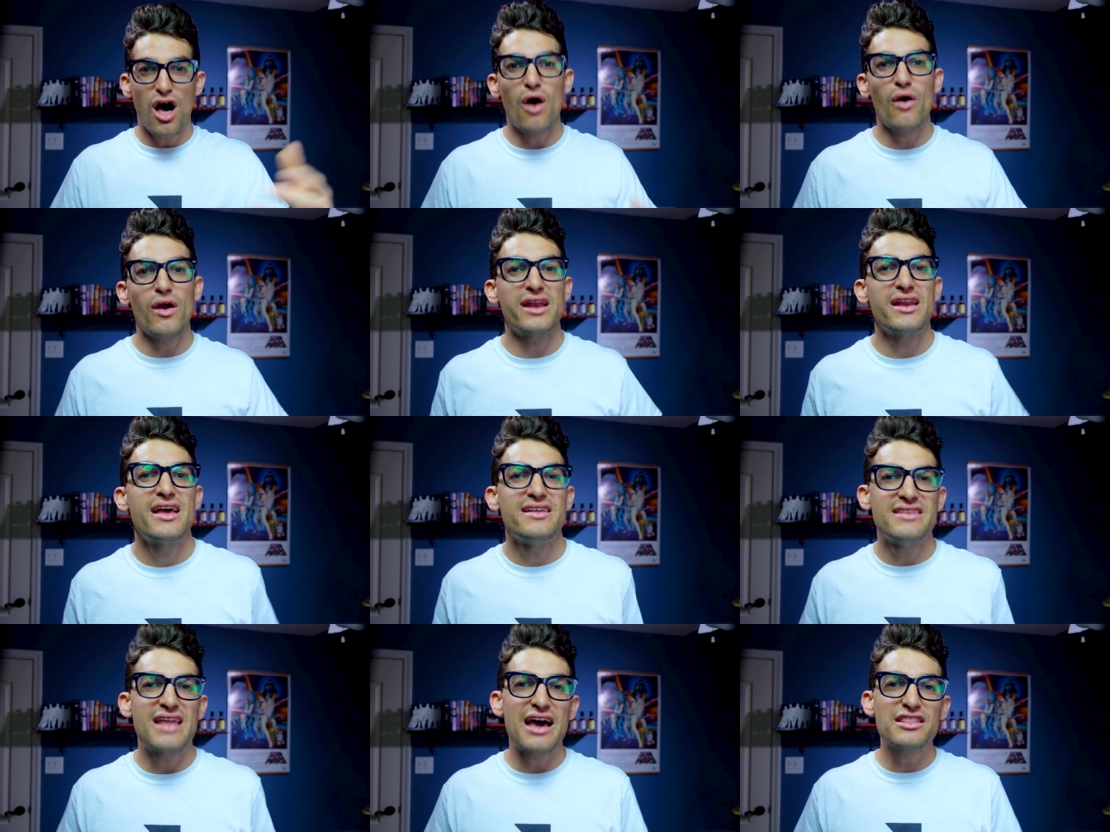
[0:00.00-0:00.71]
All right,
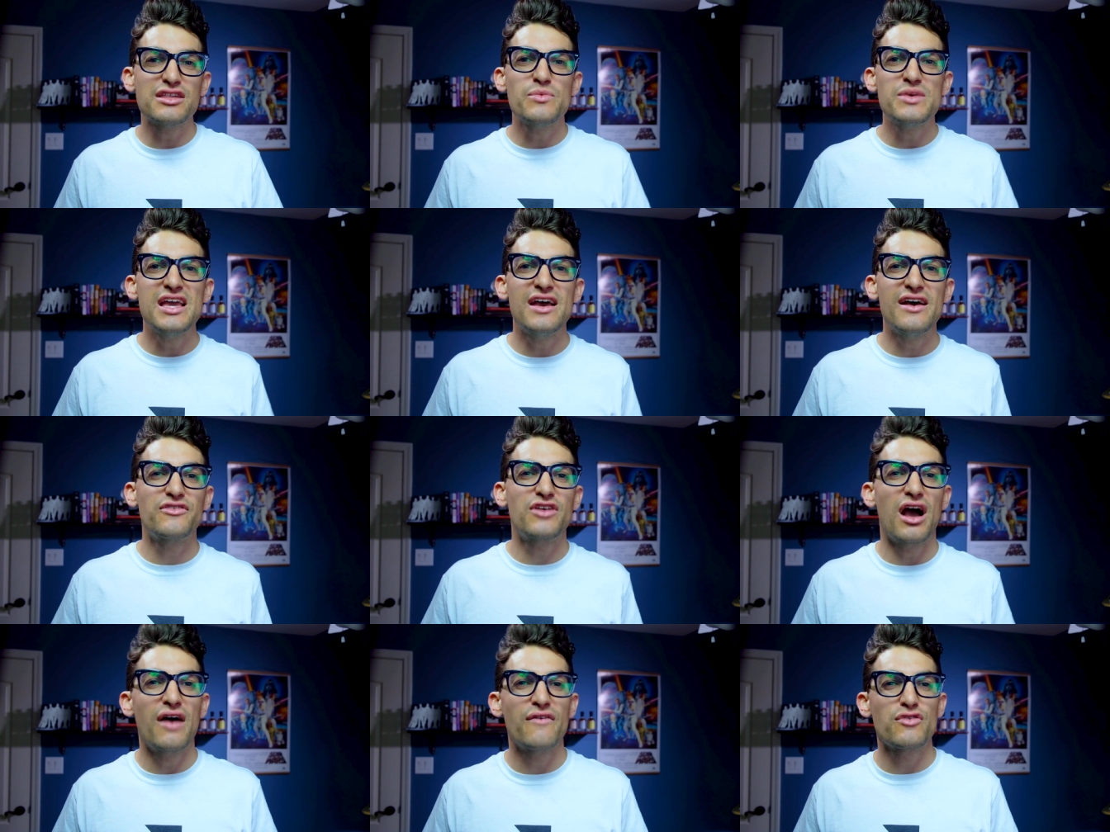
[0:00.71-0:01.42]
now that we have
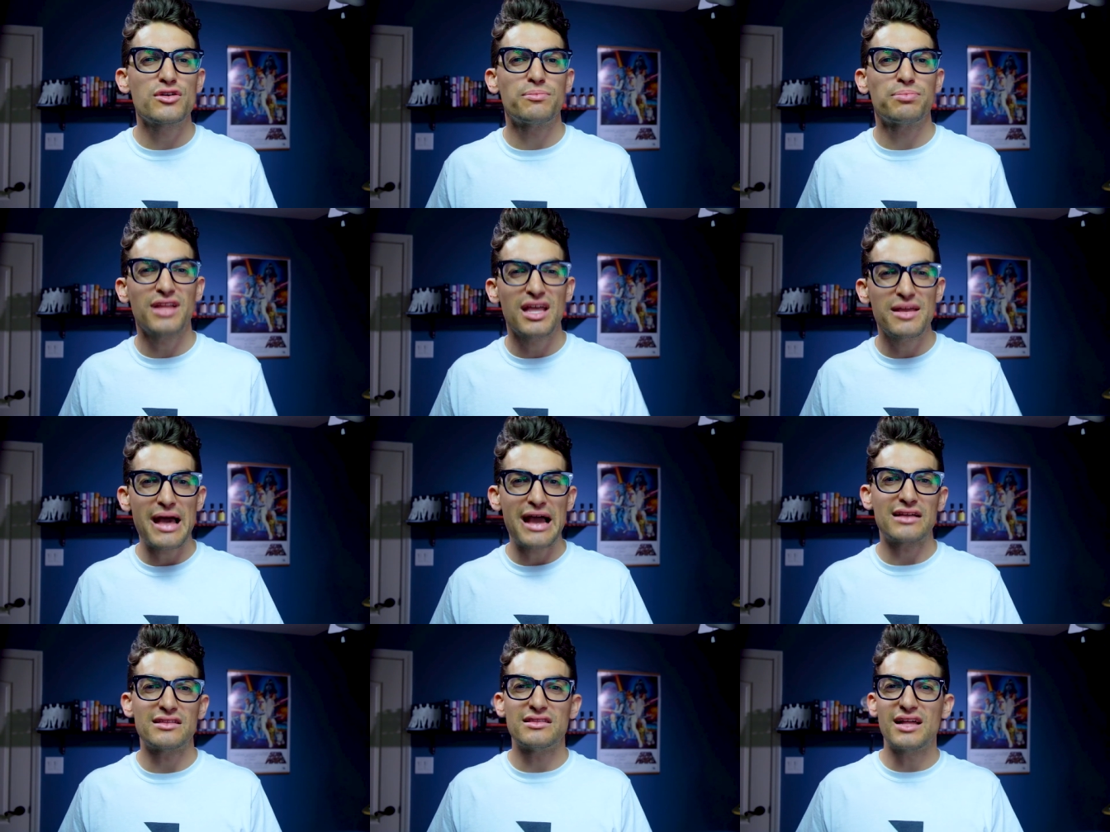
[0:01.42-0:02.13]
covered
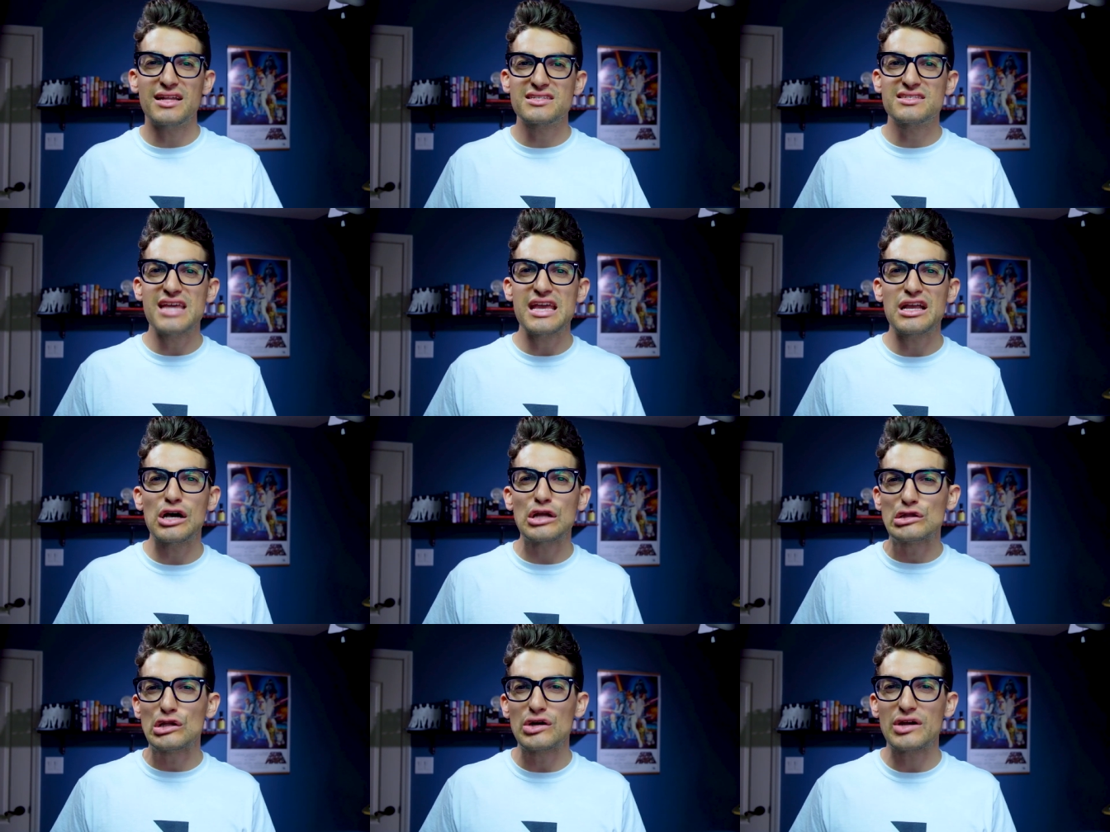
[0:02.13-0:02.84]
playback, let's take a
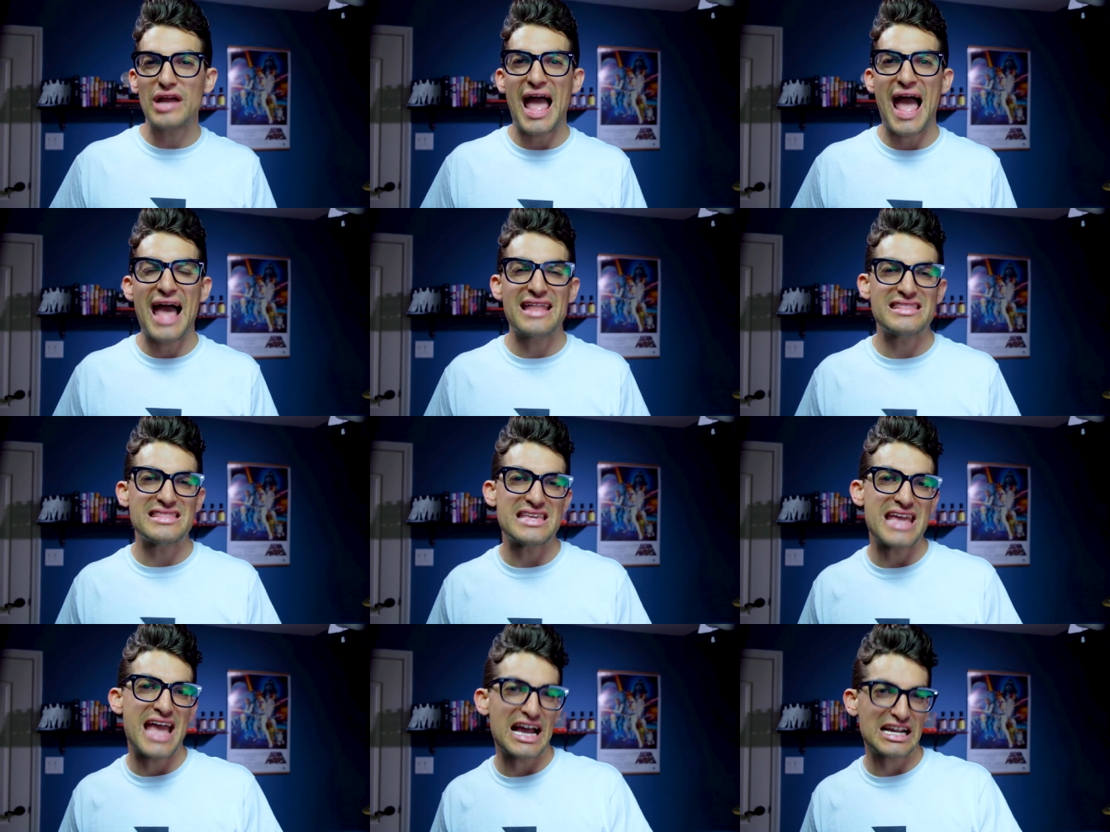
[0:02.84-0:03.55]
look at
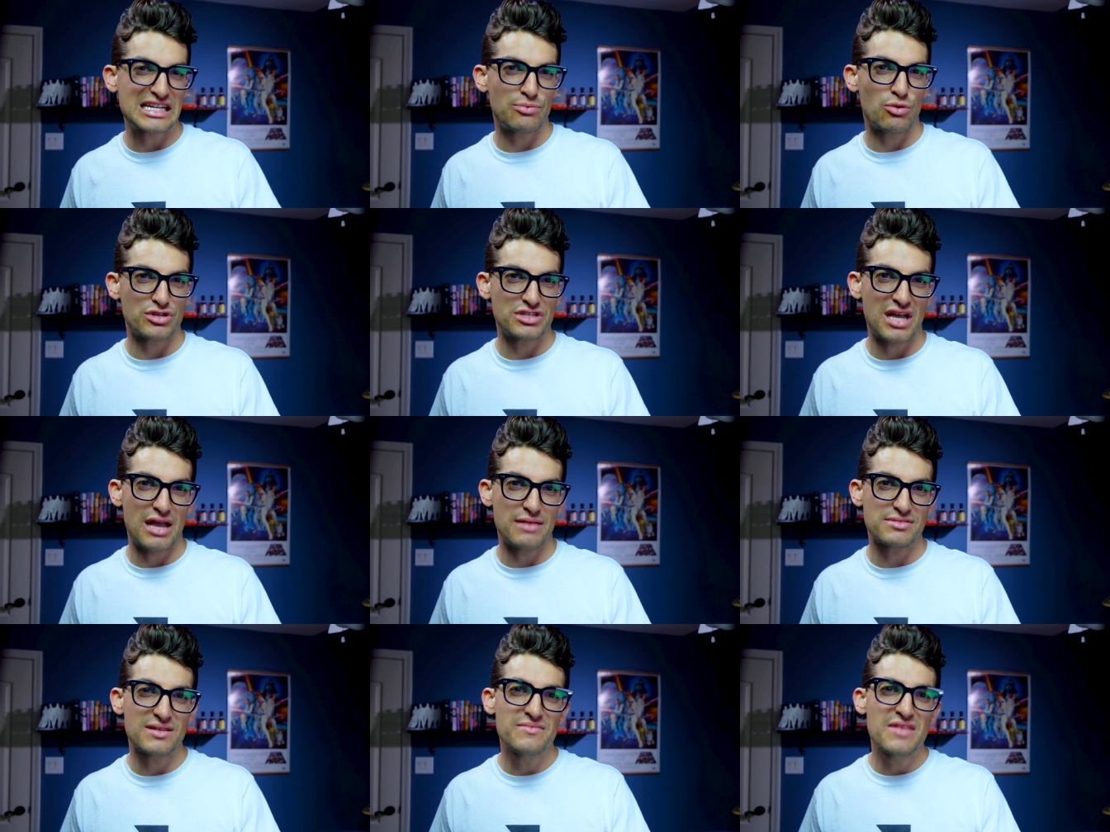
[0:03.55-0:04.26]
the export
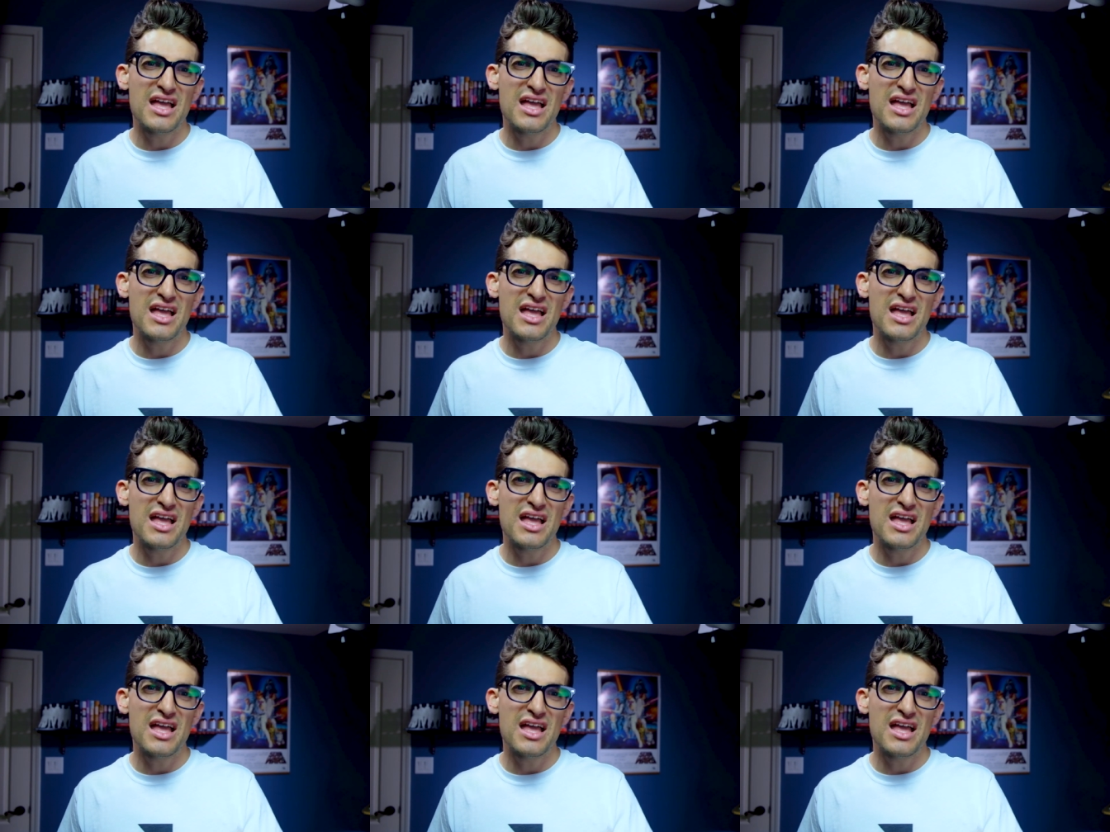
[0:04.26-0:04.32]
times.